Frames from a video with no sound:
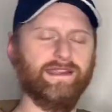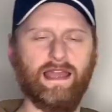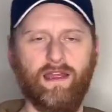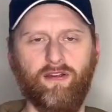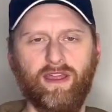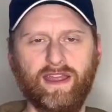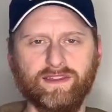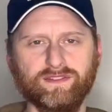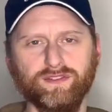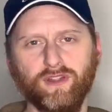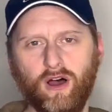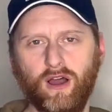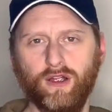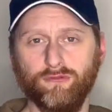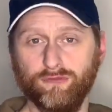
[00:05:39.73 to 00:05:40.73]
carrier. It's
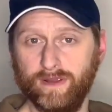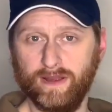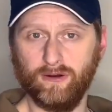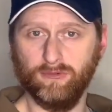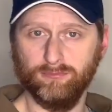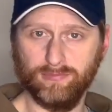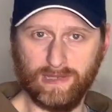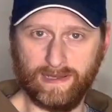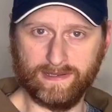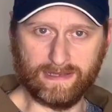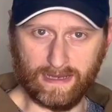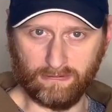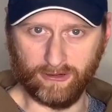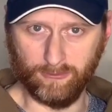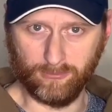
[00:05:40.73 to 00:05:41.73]
not a real plate
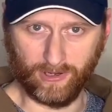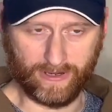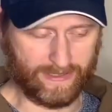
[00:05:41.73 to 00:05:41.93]
carrier by